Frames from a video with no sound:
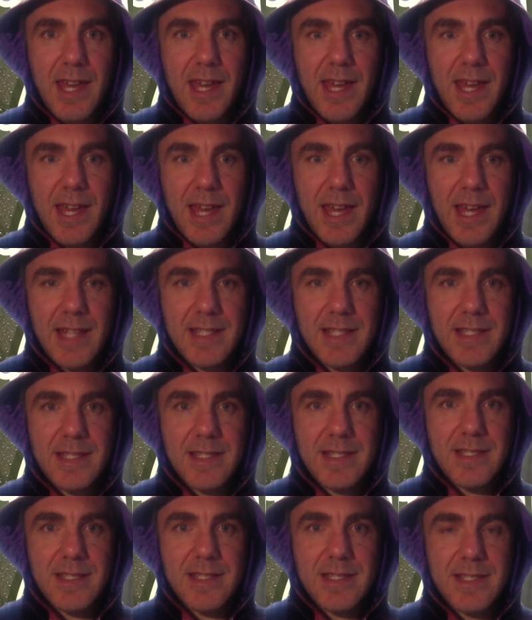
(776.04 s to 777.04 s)
And
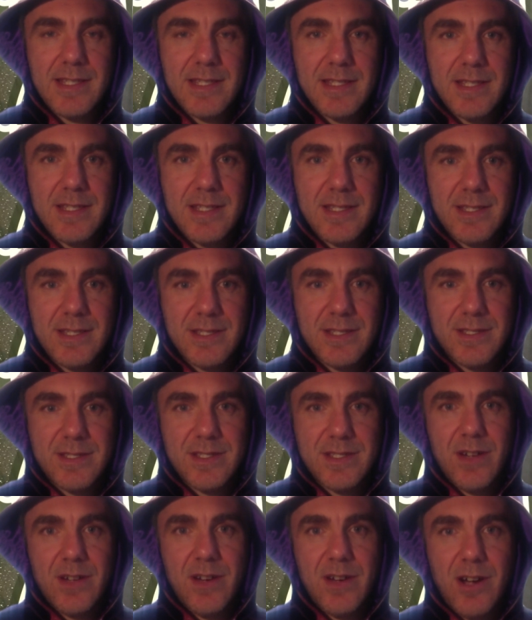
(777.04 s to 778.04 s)

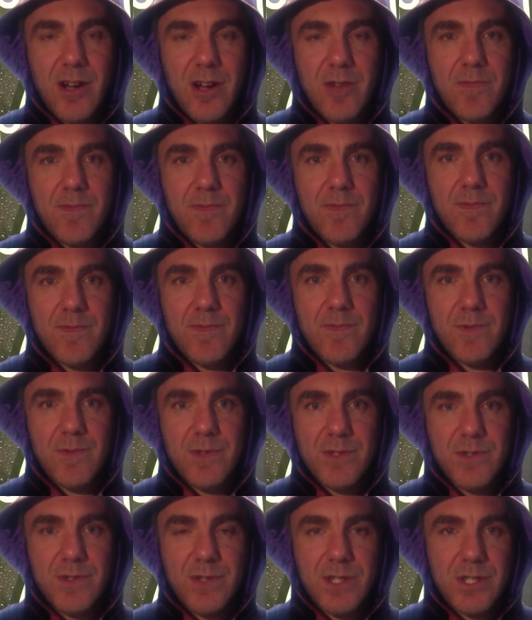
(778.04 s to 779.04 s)
so I hope you
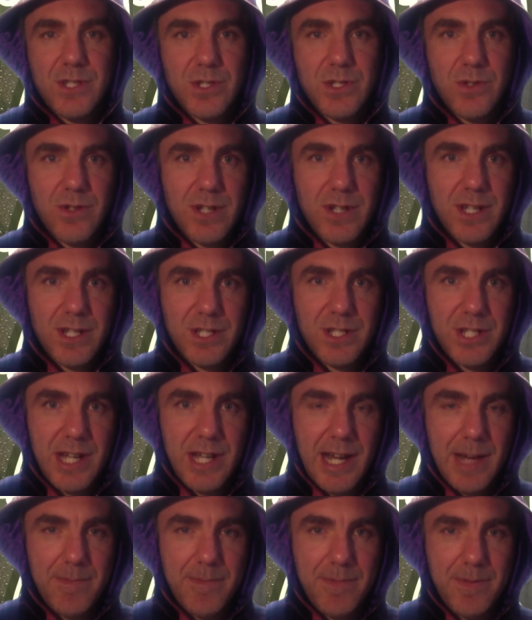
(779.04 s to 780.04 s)
enjoy this short and
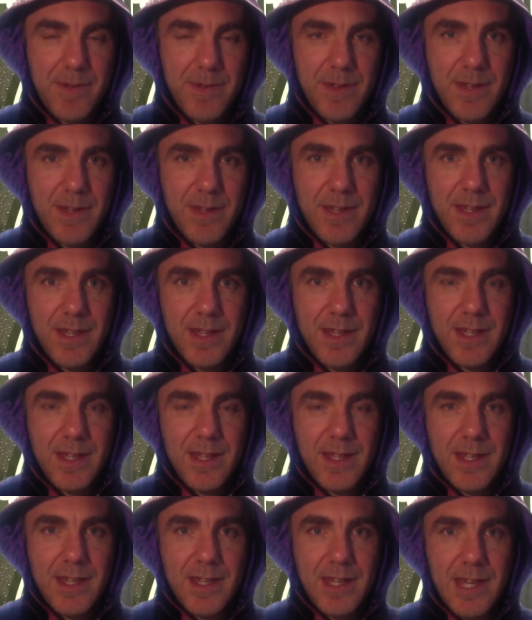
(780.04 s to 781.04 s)
sharp
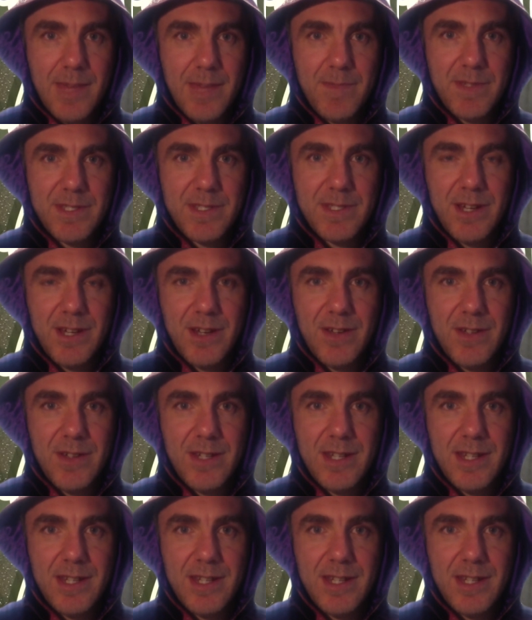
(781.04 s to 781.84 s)
episode,